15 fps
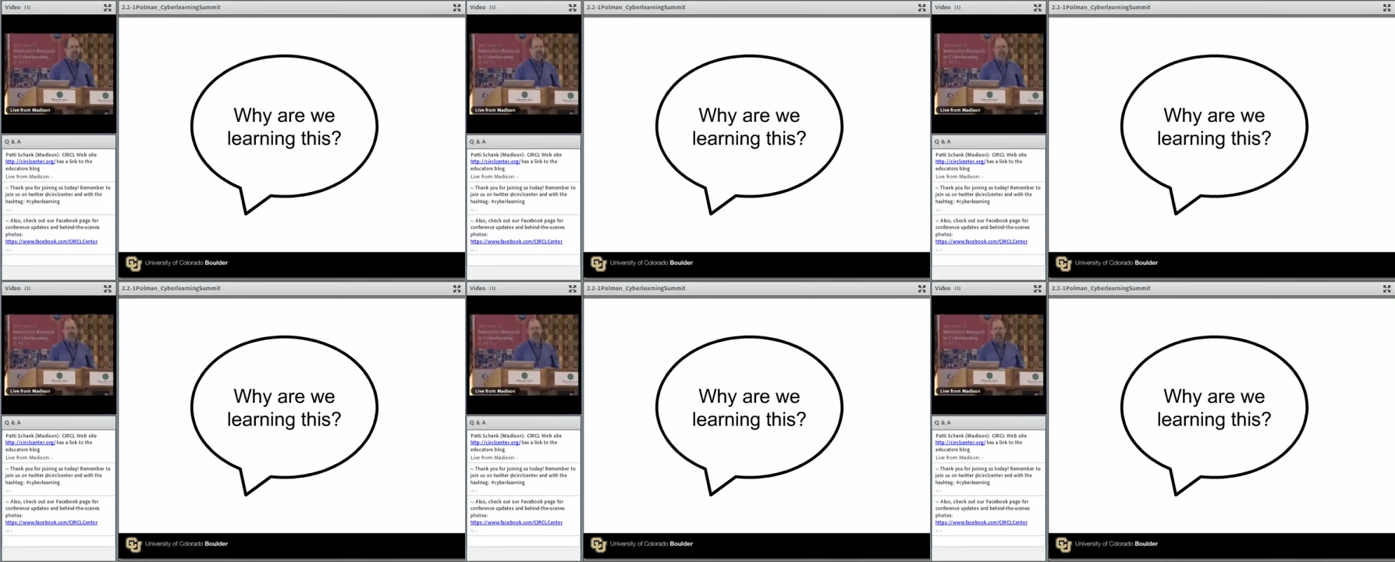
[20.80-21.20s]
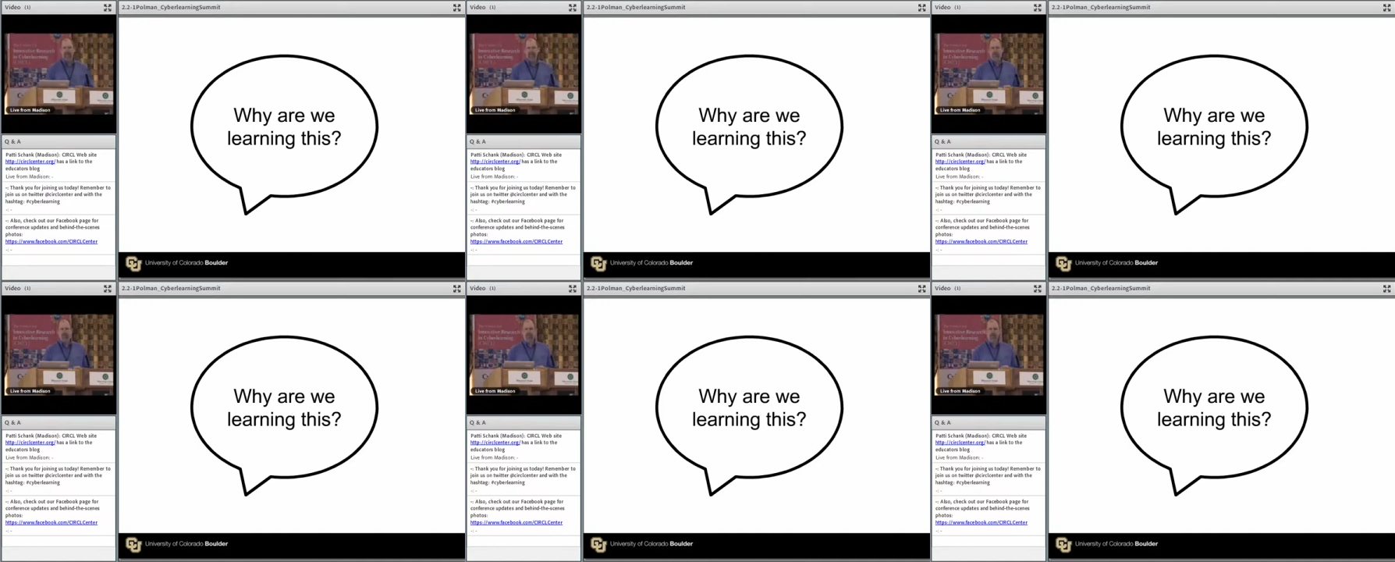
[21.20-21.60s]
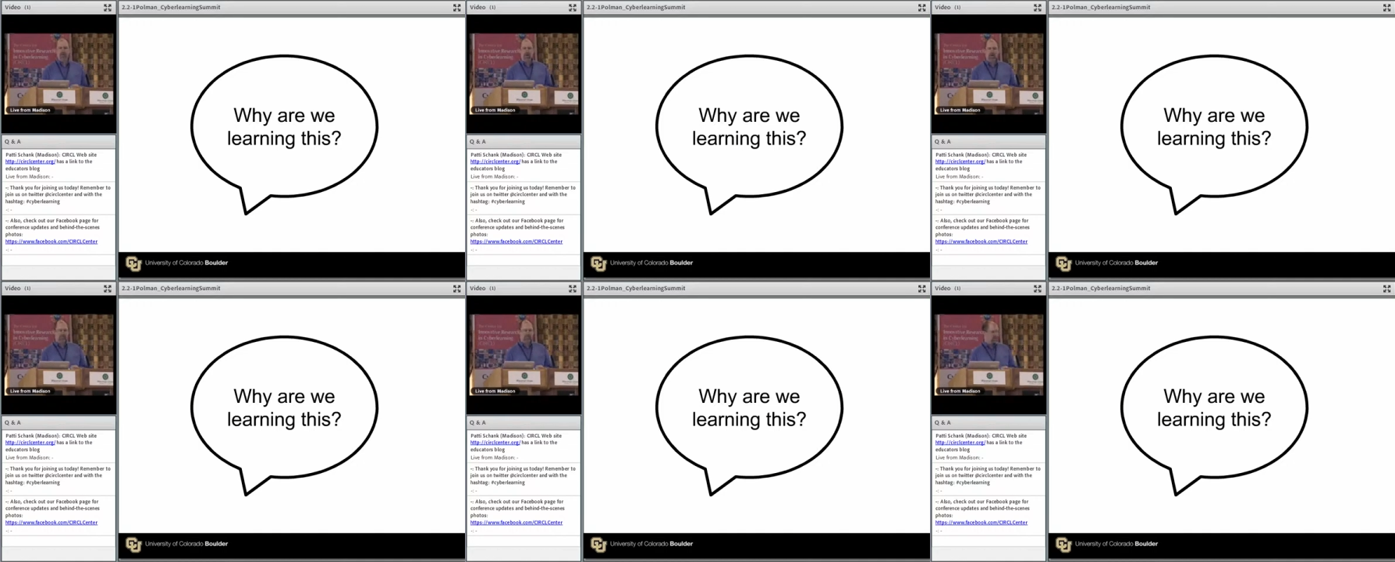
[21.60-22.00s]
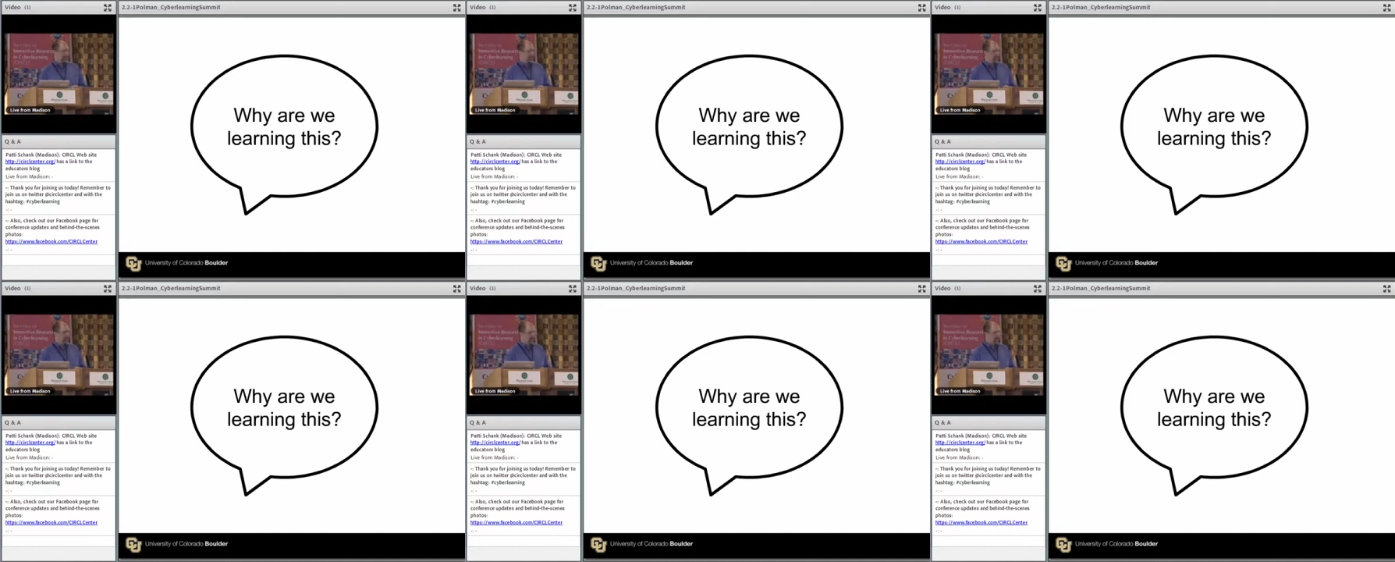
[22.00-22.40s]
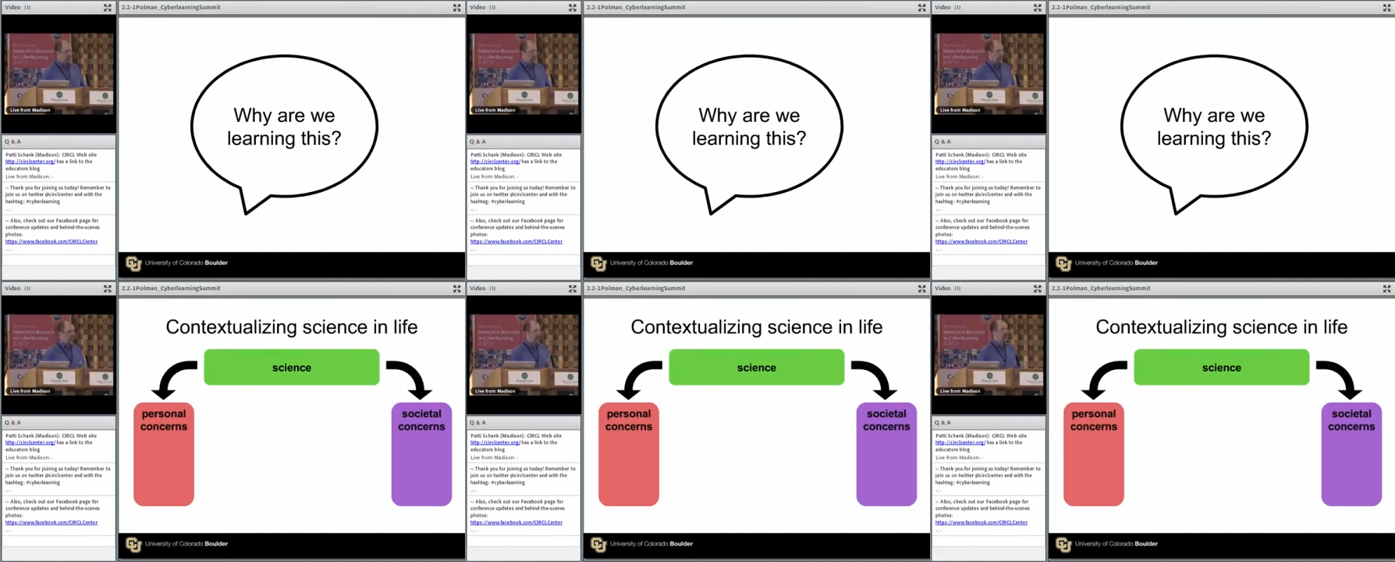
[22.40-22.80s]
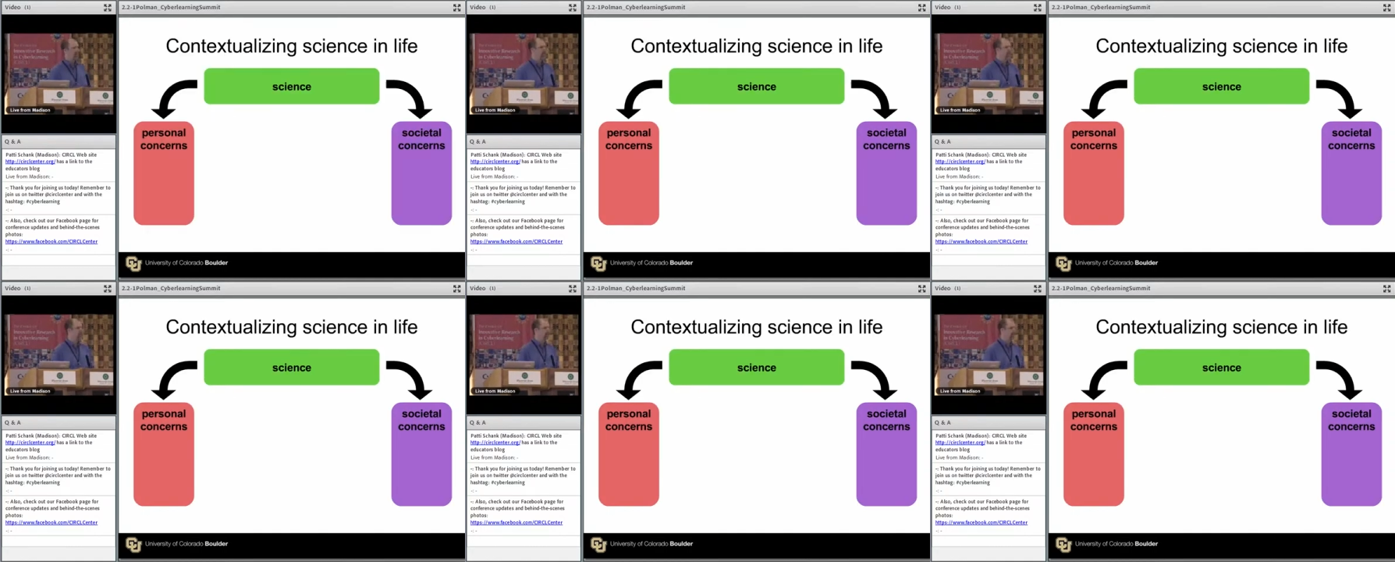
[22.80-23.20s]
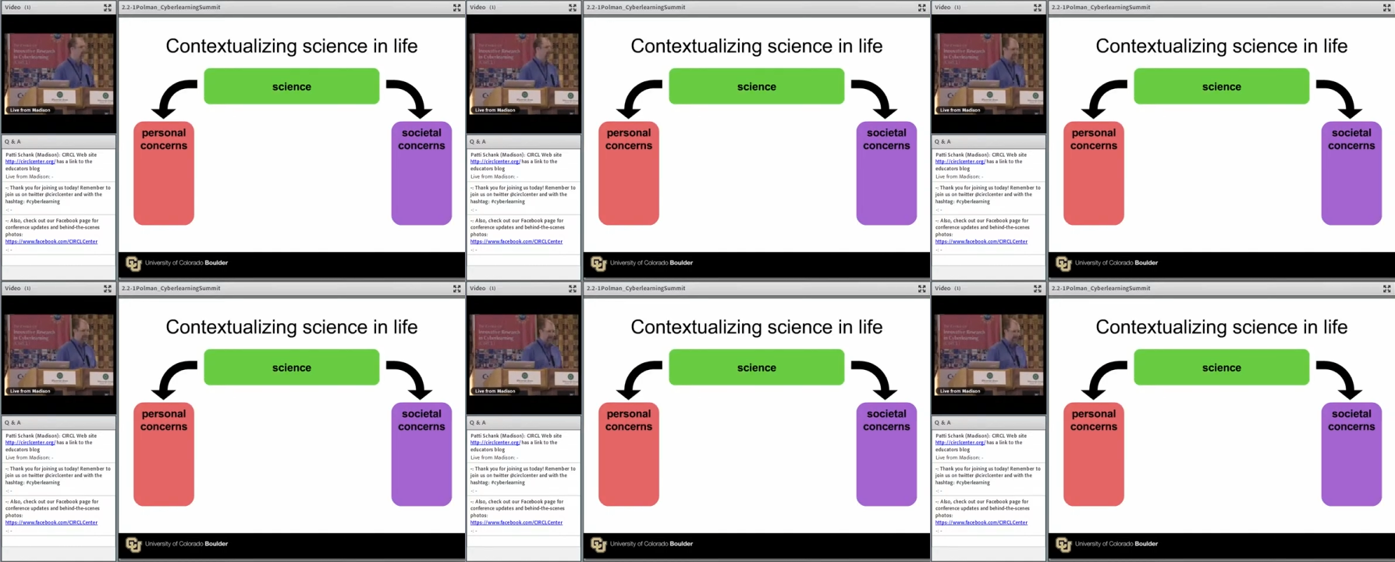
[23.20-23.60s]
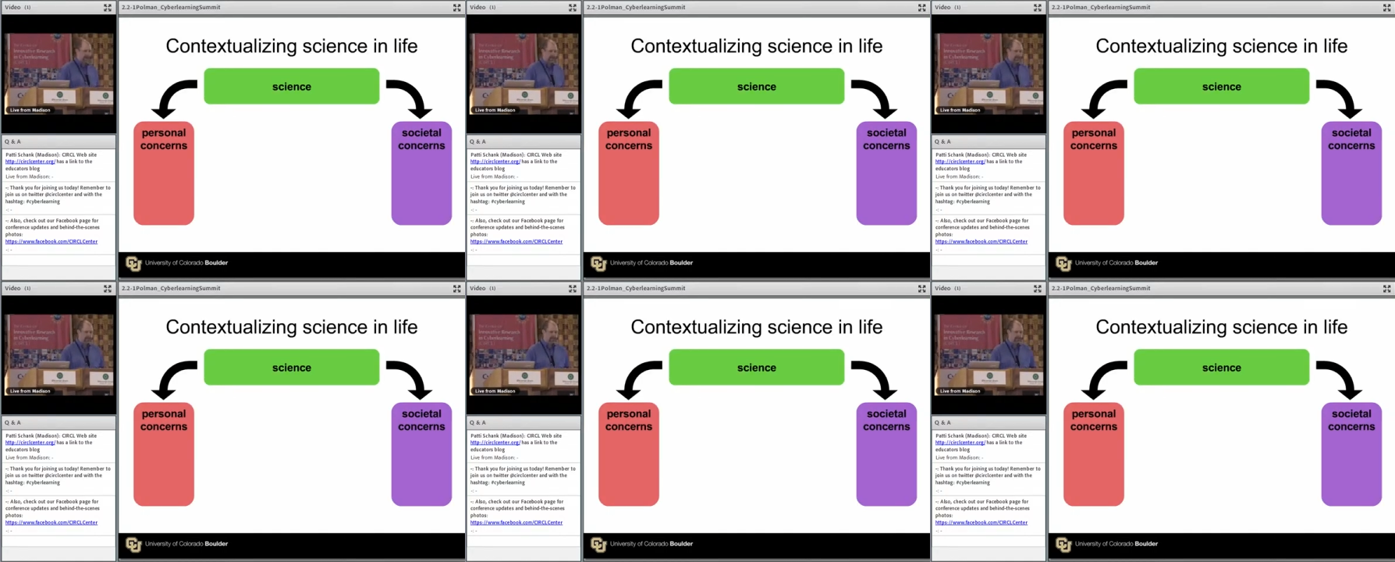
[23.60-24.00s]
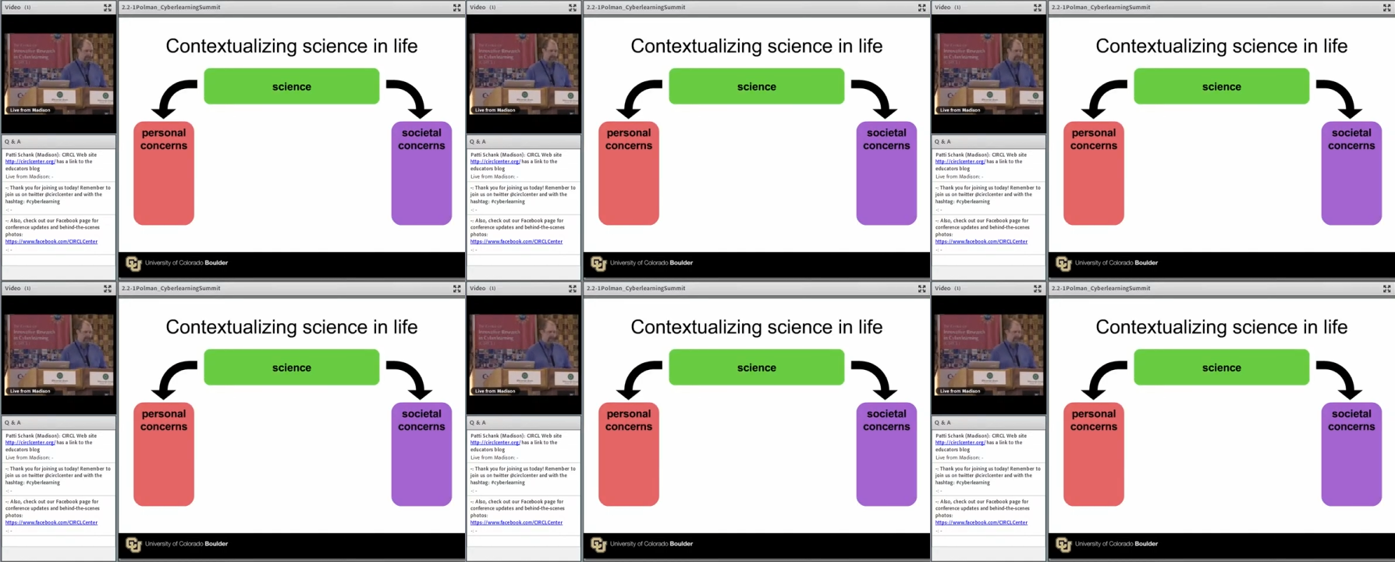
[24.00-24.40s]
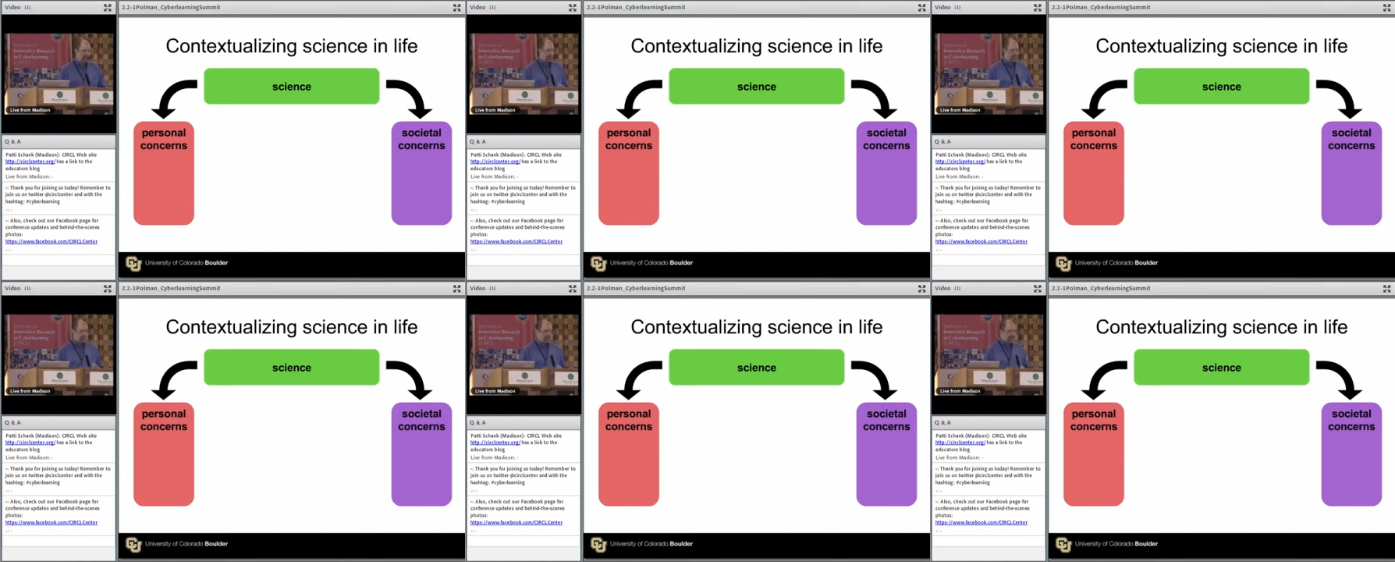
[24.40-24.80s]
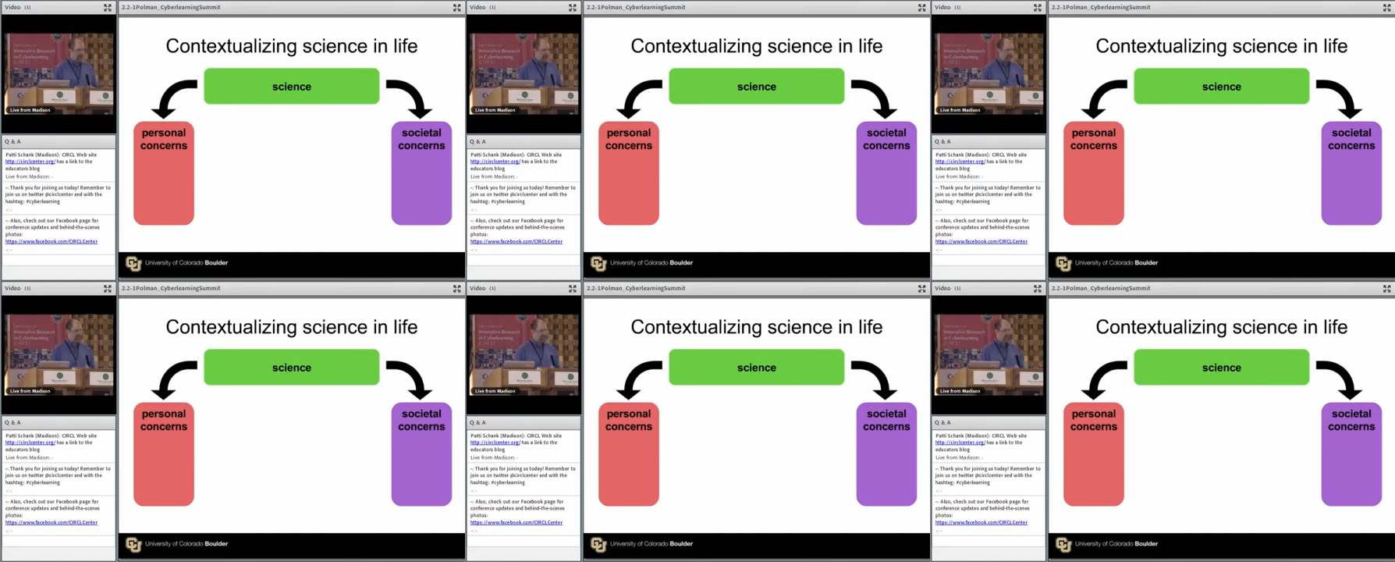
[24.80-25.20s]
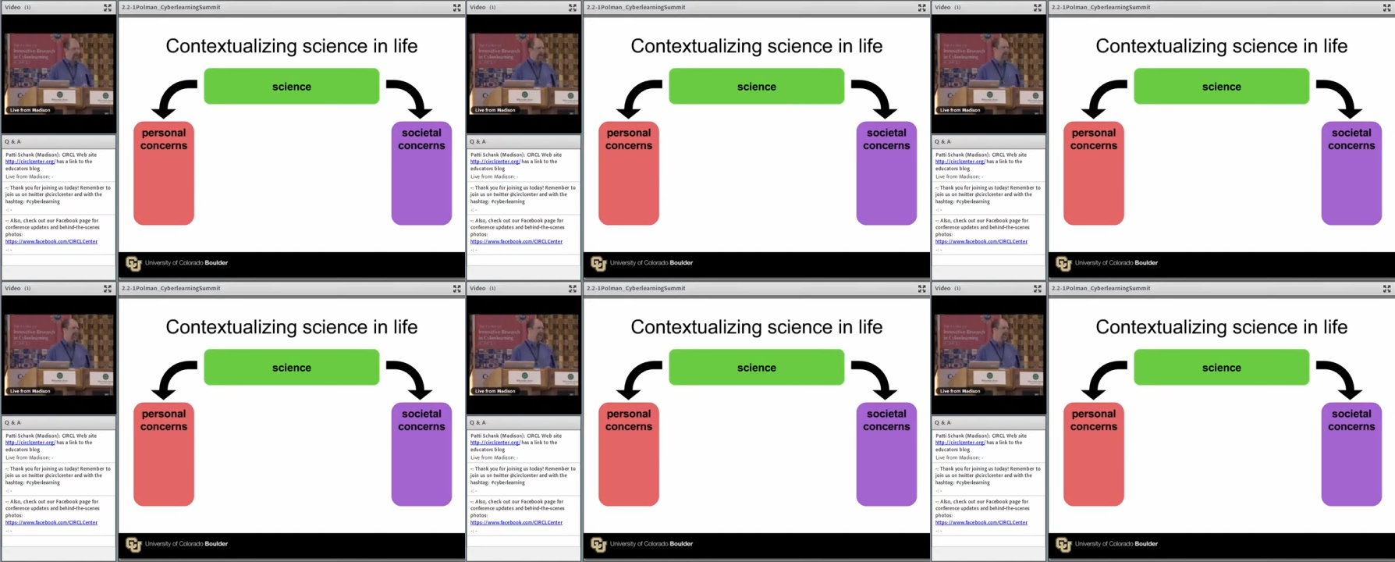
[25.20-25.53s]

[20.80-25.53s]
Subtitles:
Nobody's mouth can be seen.